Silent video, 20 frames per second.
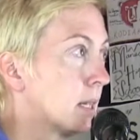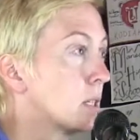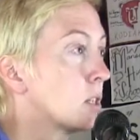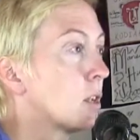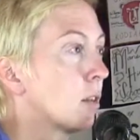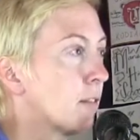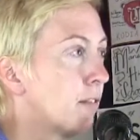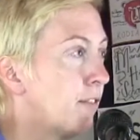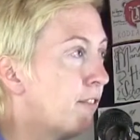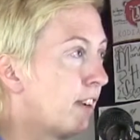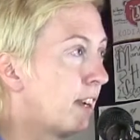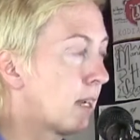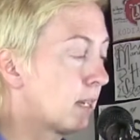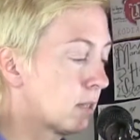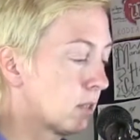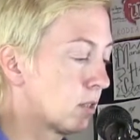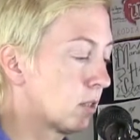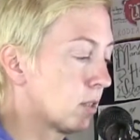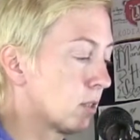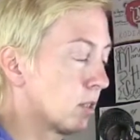So the
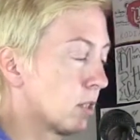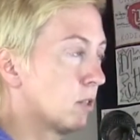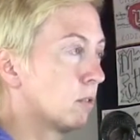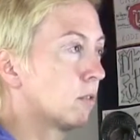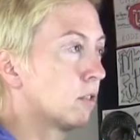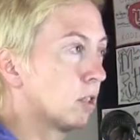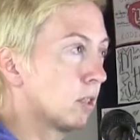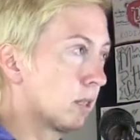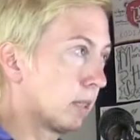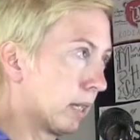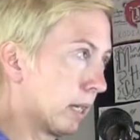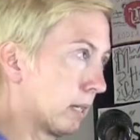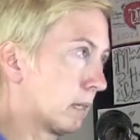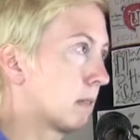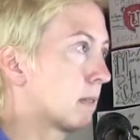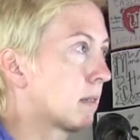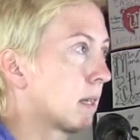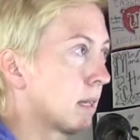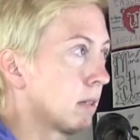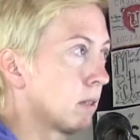faster you just get
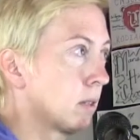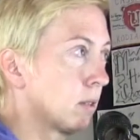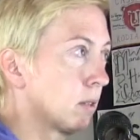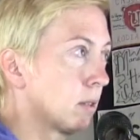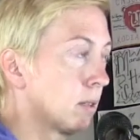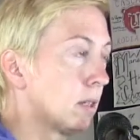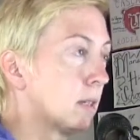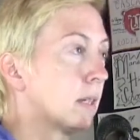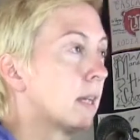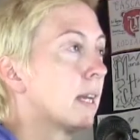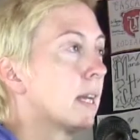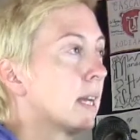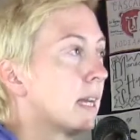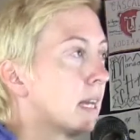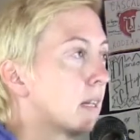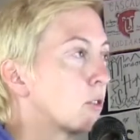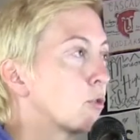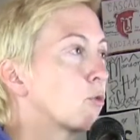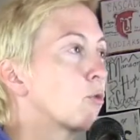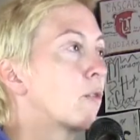centered
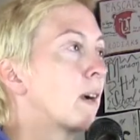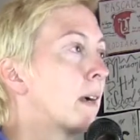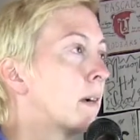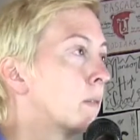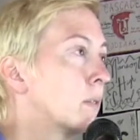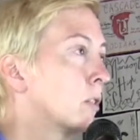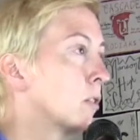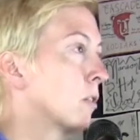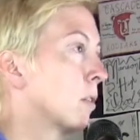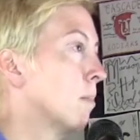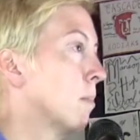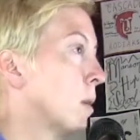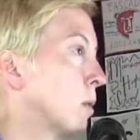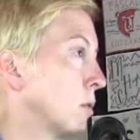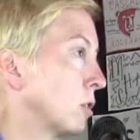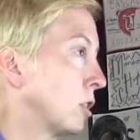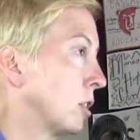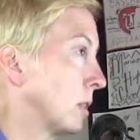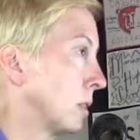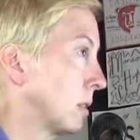and ground your
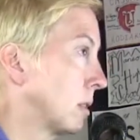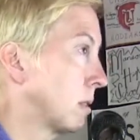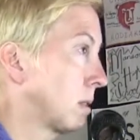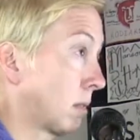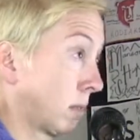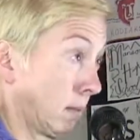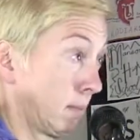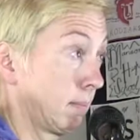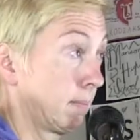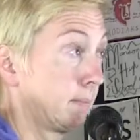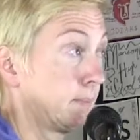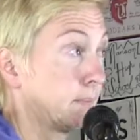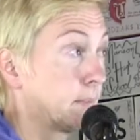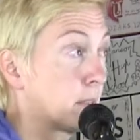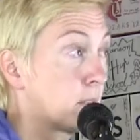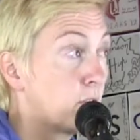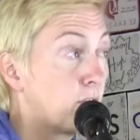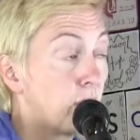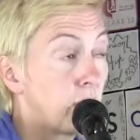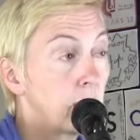emotions,
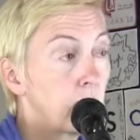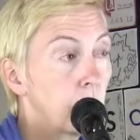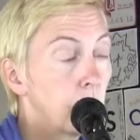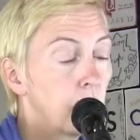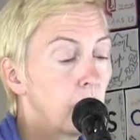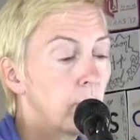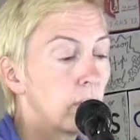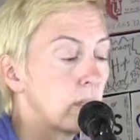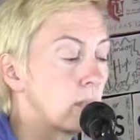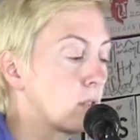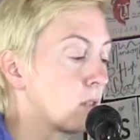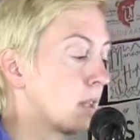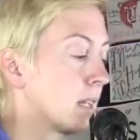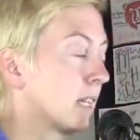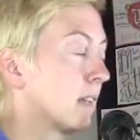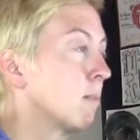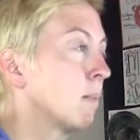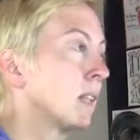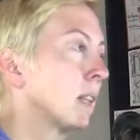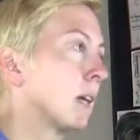it's very important. So they
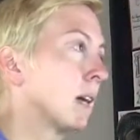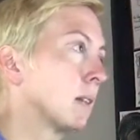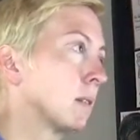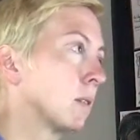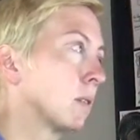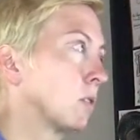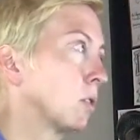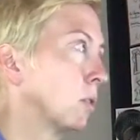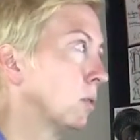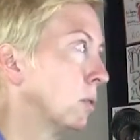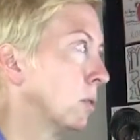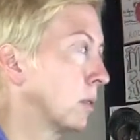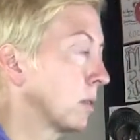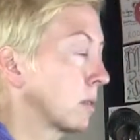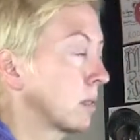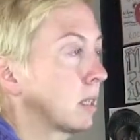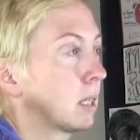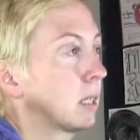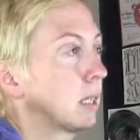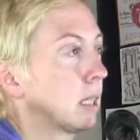give me lots of
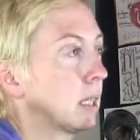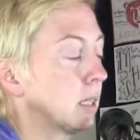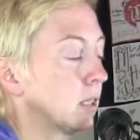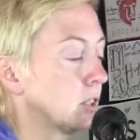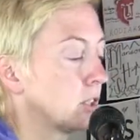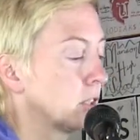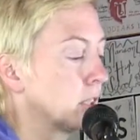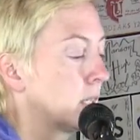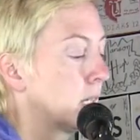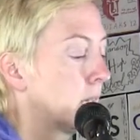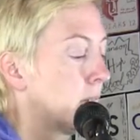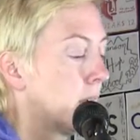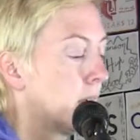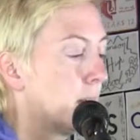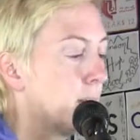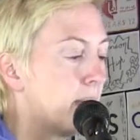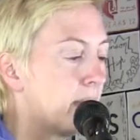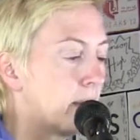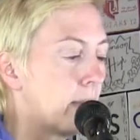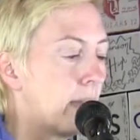tools to teach
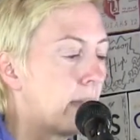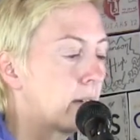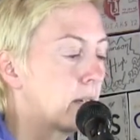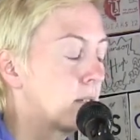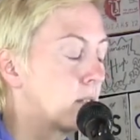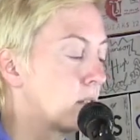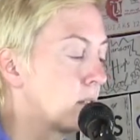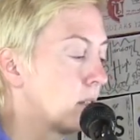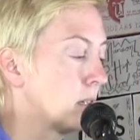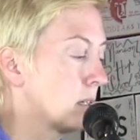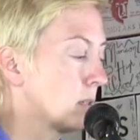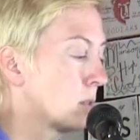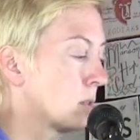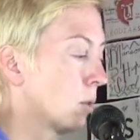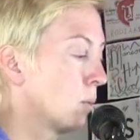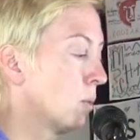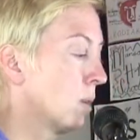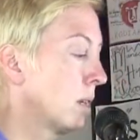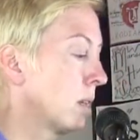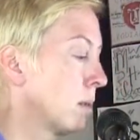about how to do this.
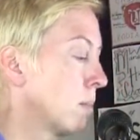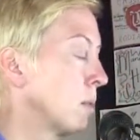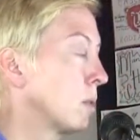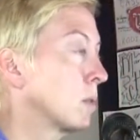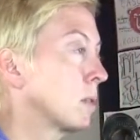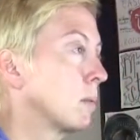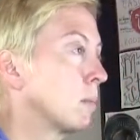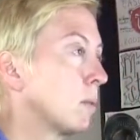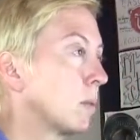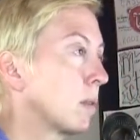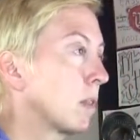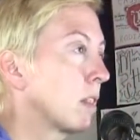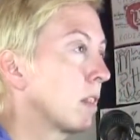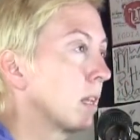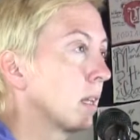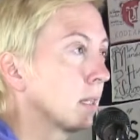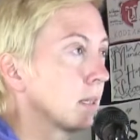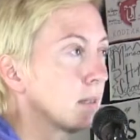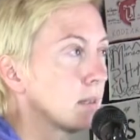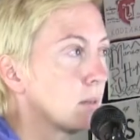So one of the most important
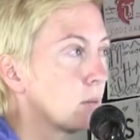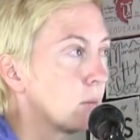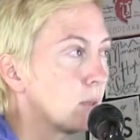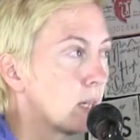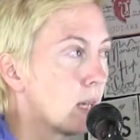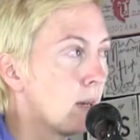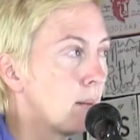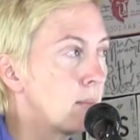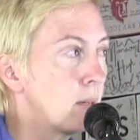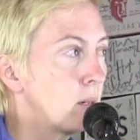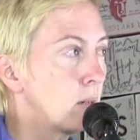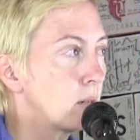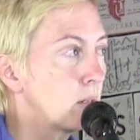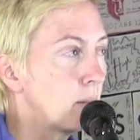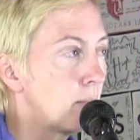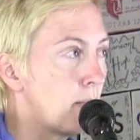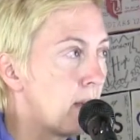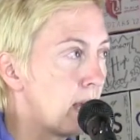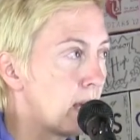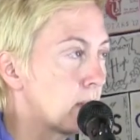things that we come here
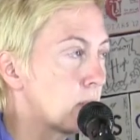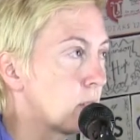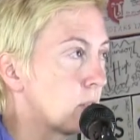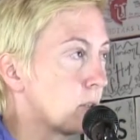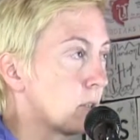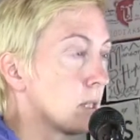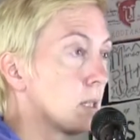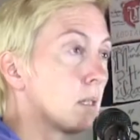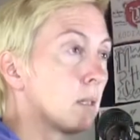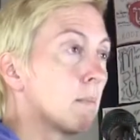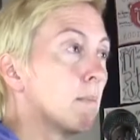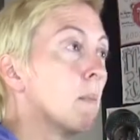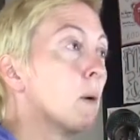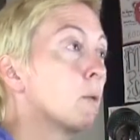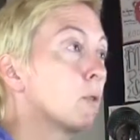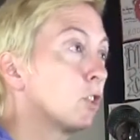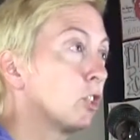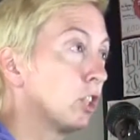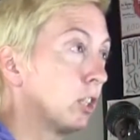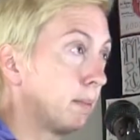to master is
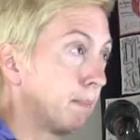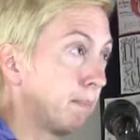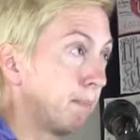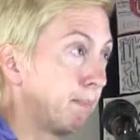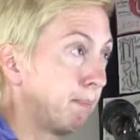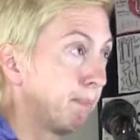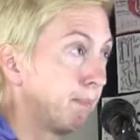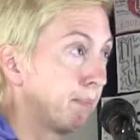emotion.